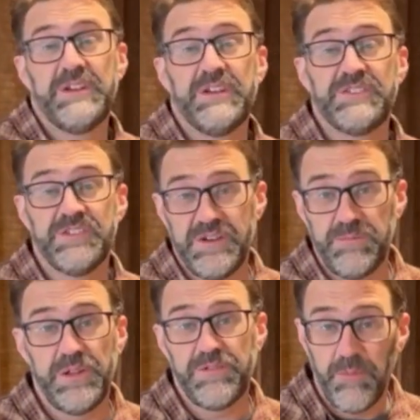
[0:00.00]
It's
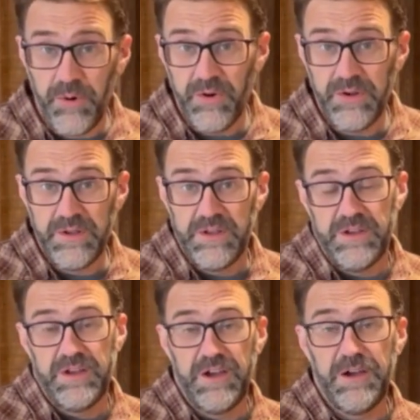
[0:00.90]
unbelievable.
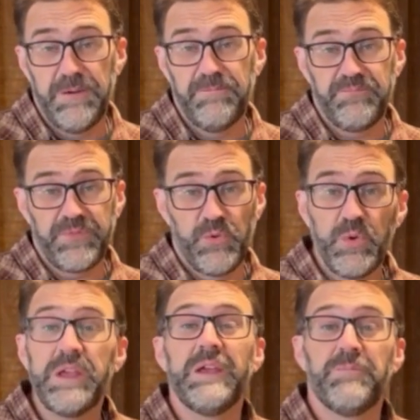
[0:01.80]

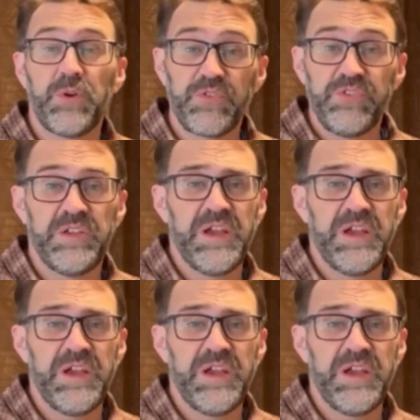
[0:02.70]
We personally